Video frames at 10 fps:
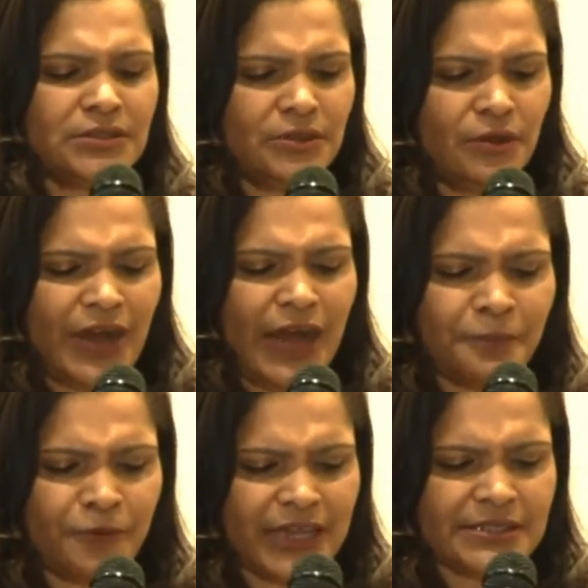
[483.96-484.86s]
of
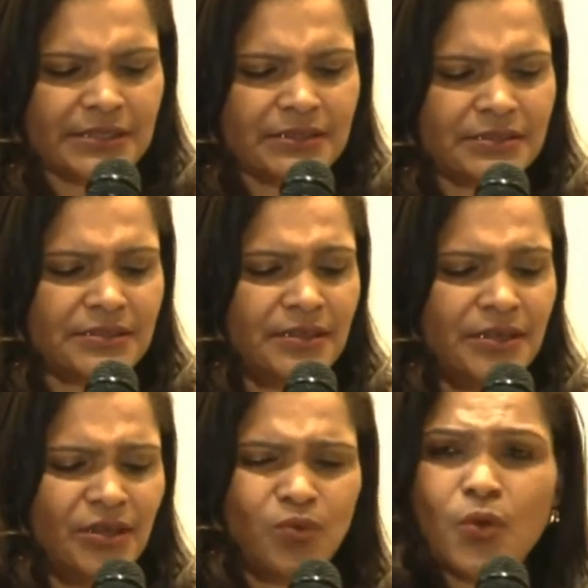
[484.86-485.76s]
uprisings,
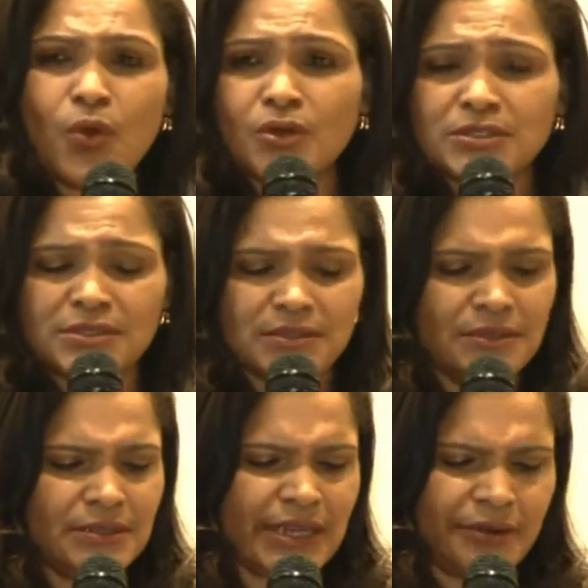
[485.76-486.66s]
wars,
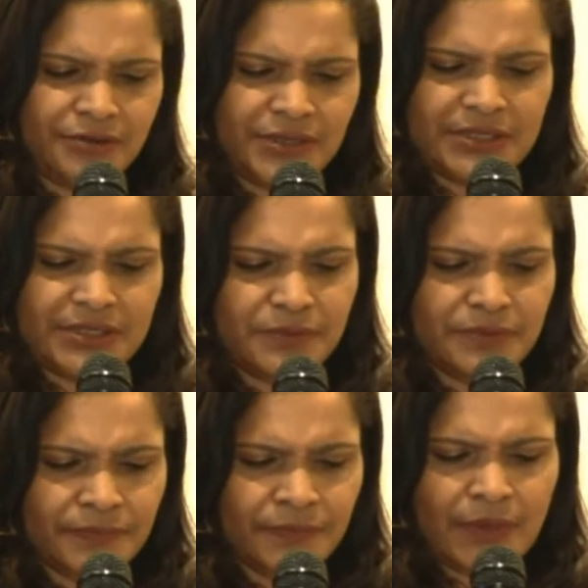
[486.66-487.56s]
terrorism,
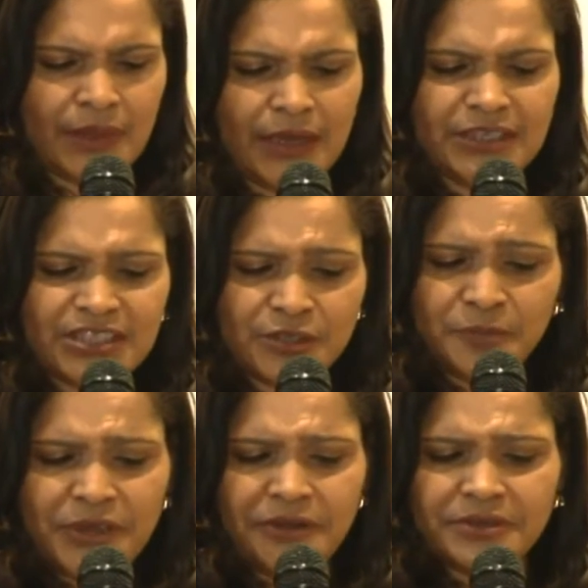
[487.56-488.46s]
and
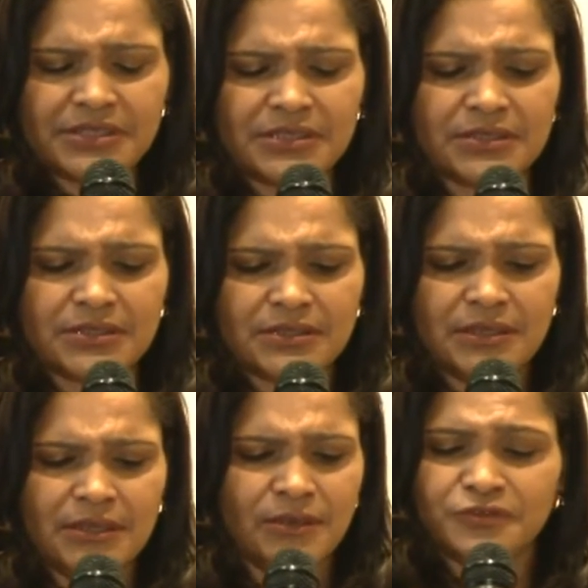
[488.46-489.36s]
disappearances
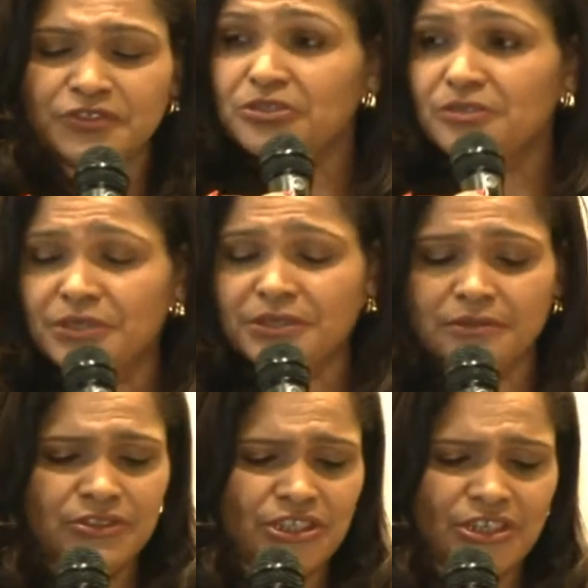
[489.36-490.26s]
of children,
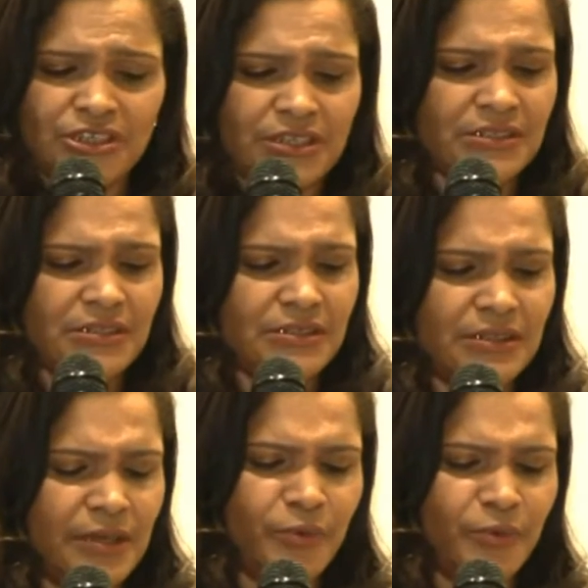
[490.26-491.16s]
journalists,
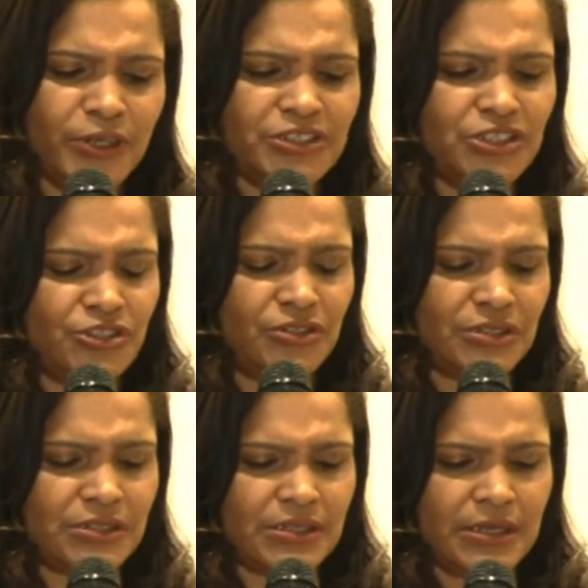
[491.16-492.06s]
and
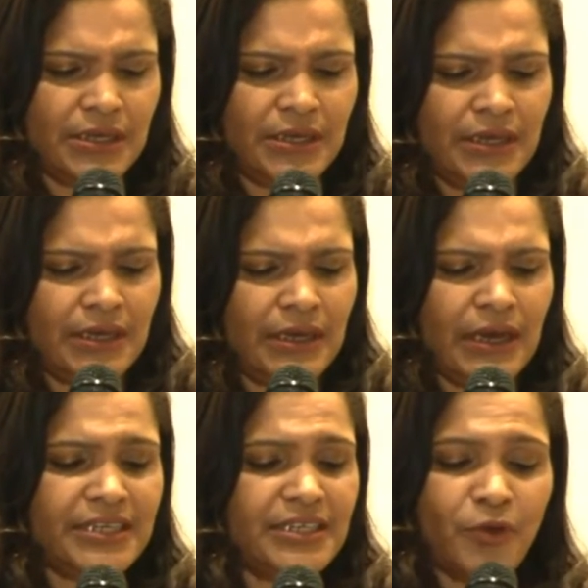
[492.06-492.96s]
politicians. Our
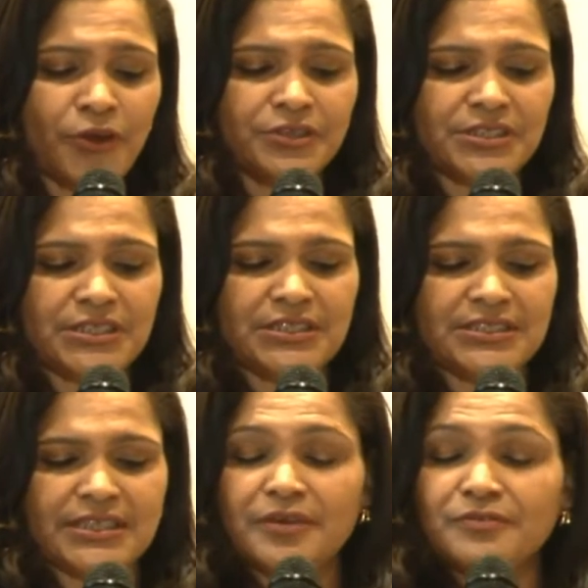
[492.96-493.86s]
democracy is the
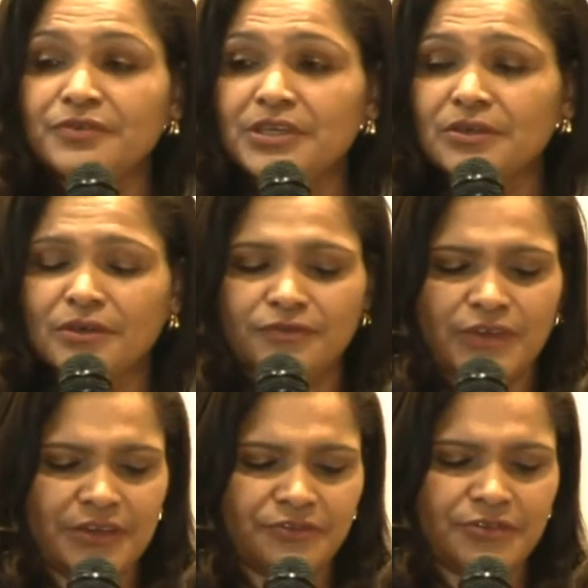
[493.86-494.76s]
envy of
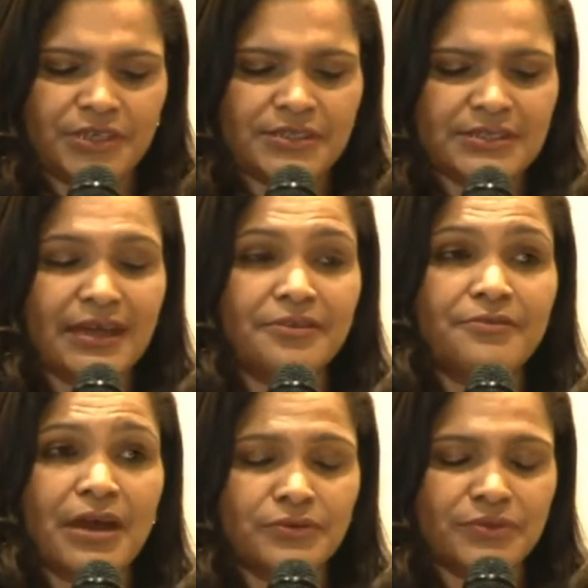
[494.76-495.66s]
countries
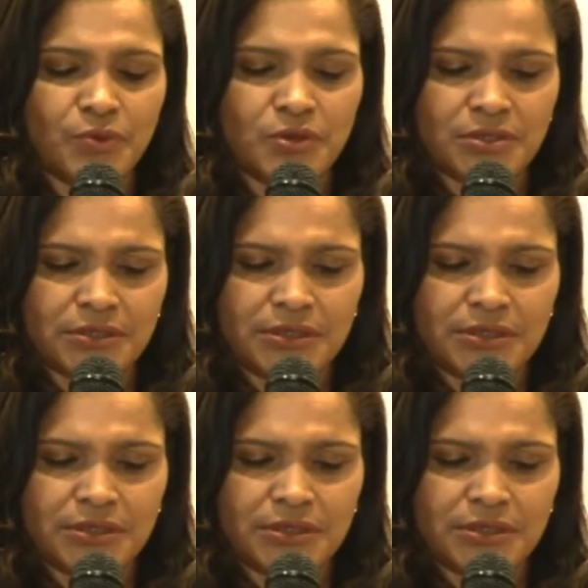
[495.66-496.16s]
around the world.